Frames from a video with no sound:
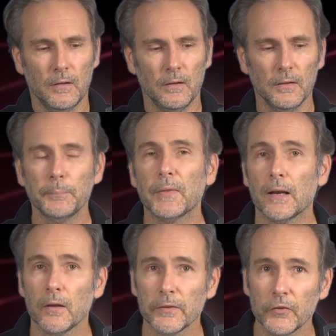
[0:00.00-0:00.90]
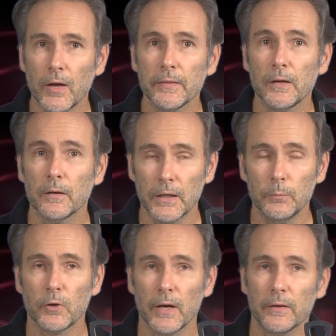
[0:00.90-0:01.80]
clip that on the side there and
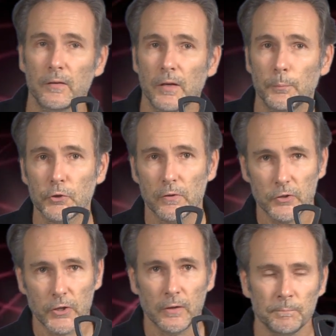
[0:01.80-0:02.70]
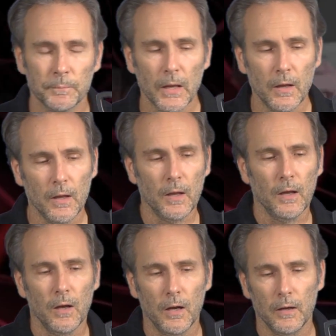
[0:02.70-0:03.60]
keep track of the temperature of the gel.
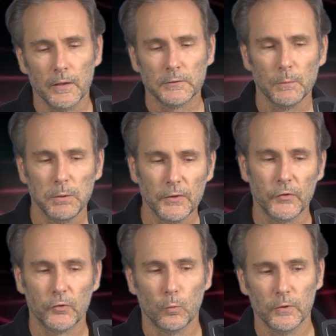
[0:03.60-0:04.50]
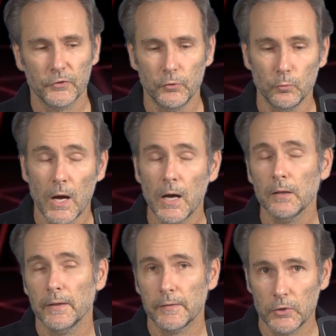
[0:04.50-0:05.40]
Uh, Clear Ballistics warns, do
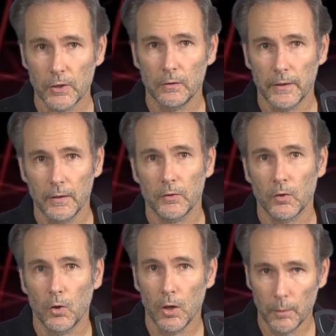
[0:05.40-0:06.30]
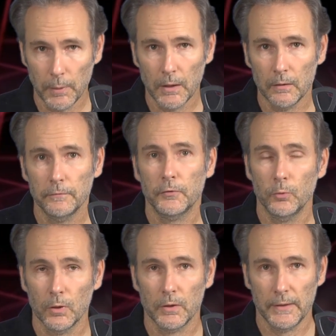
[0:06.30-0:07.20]
not let the gel get above
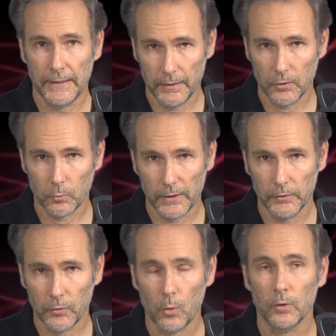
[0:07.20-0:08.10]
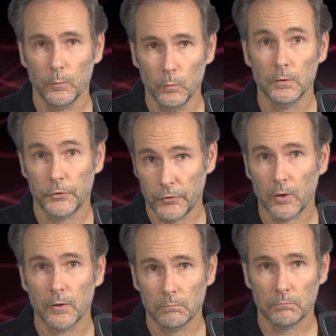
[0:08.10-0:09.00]
two hundred eighty degrees or it will
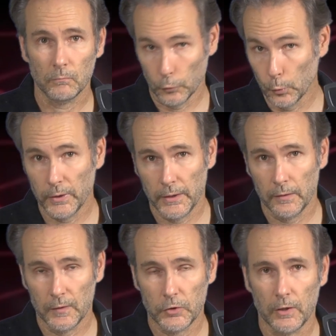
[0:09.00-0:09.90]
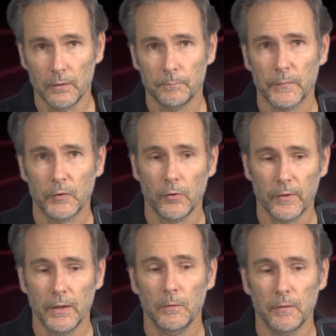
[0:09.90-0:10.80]
start ruining the gel. So
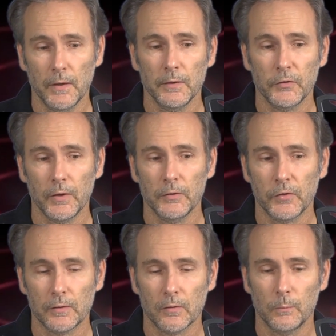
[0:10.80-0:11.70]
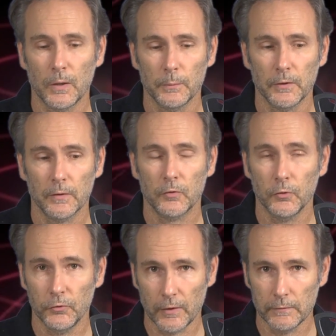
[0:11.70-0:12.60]
they, they say set the thermometer at
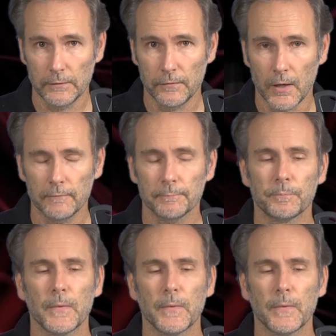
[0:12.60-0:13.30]
two seventy-five.